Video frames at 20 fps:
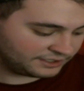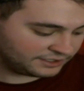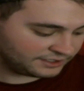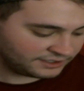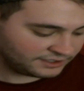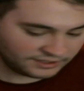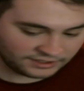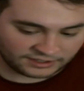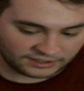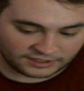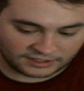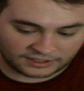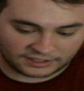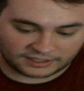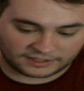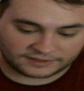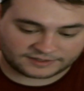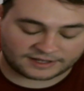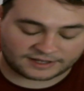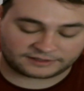
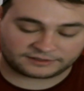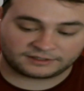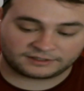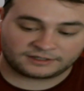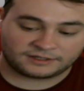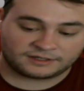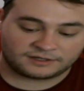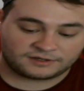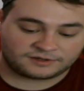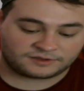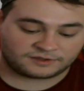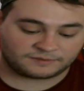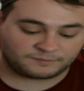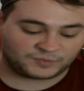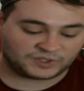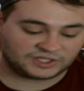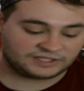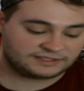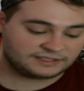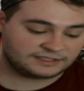And then the
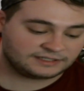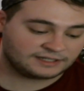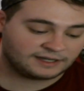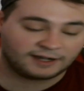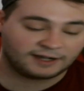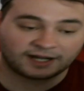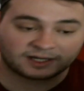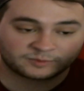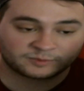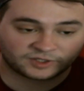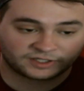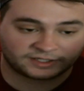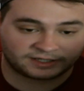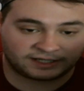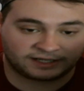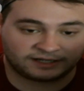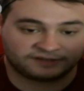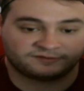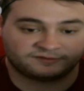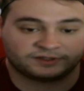BT Hybrid
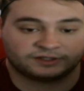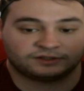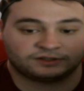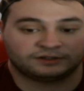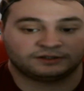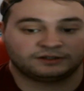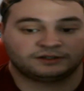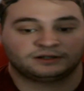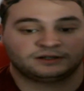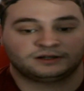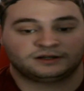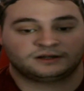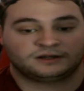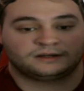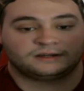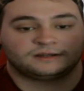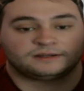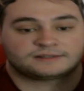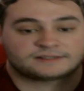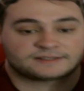Anvil
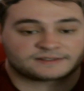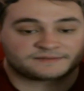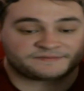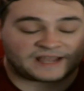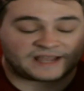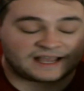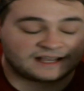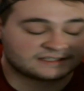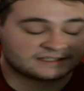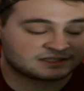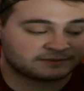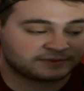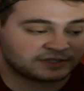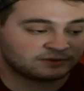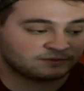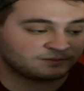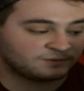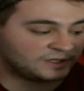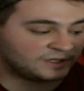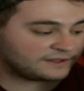has to be
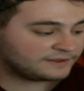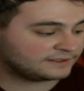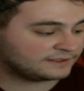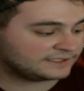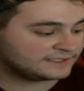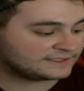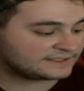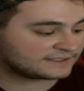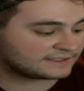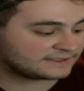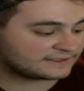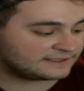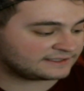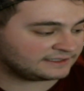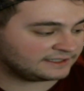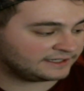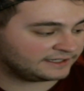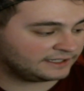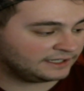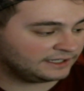one of the discs that
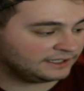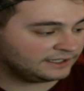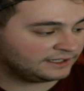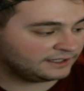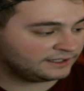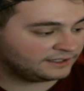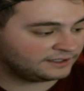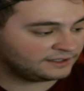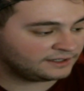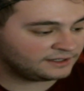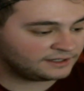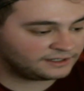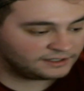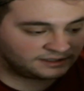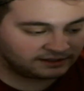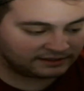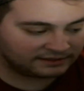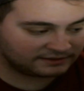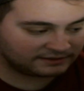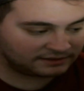like
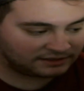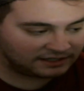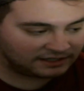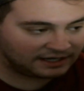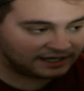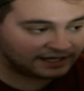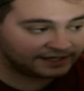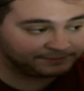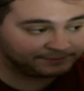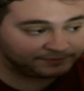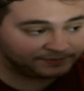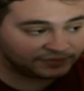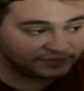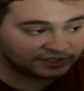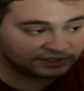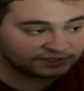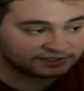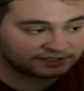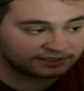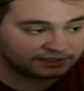I
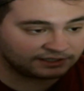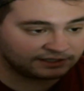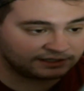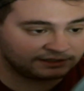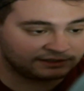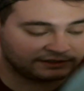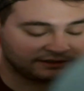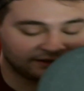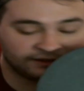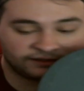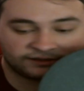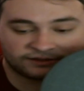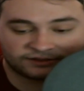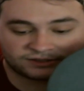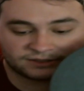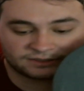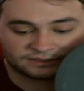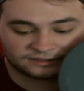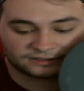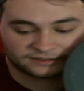personally
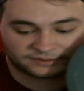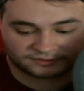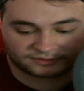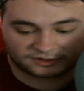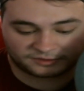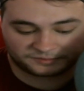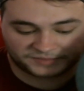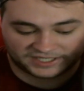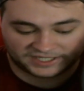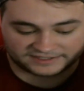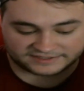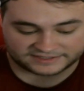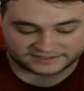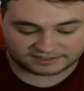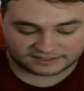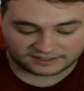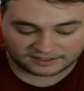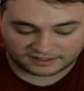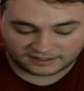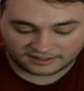throw best.